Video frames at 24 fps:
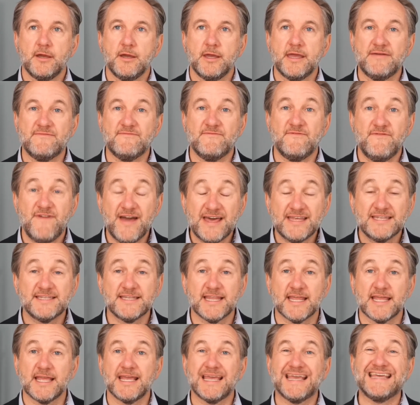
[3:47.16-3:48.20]

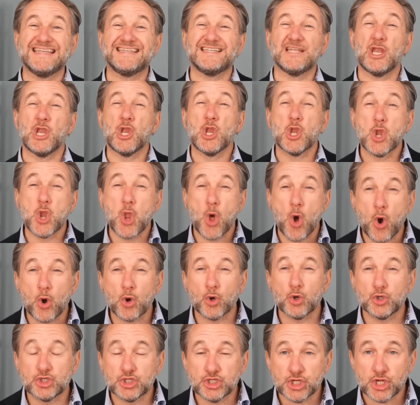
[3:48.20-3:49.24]
investing is a
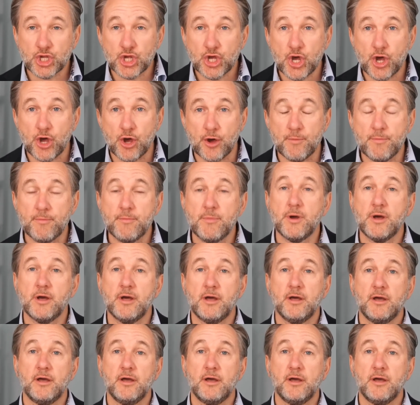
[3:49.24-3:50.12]
long-term